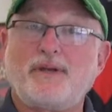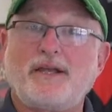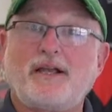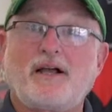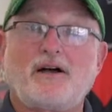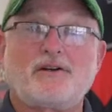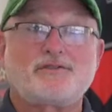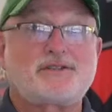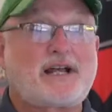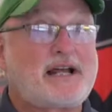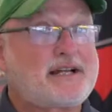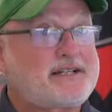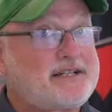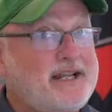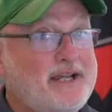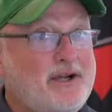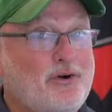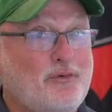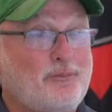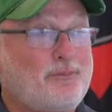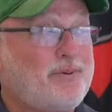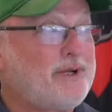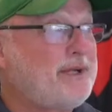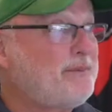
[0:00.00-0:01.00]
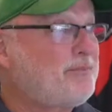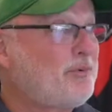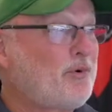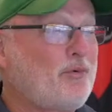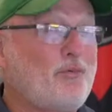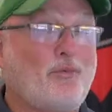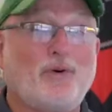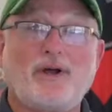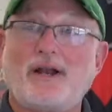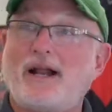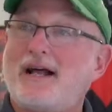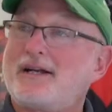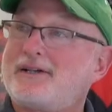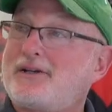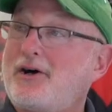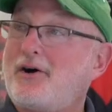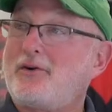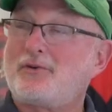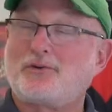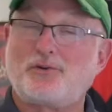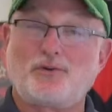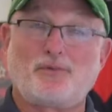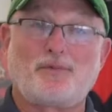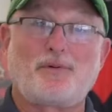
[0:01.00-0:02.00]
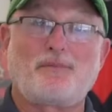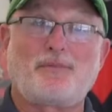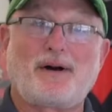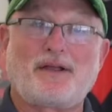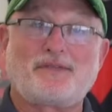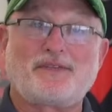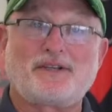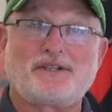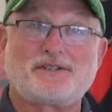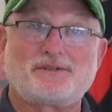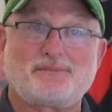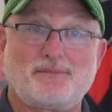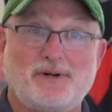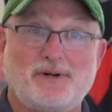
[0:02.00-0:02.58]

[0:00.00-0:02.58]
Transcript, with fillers: because I tell people when I talk to them about these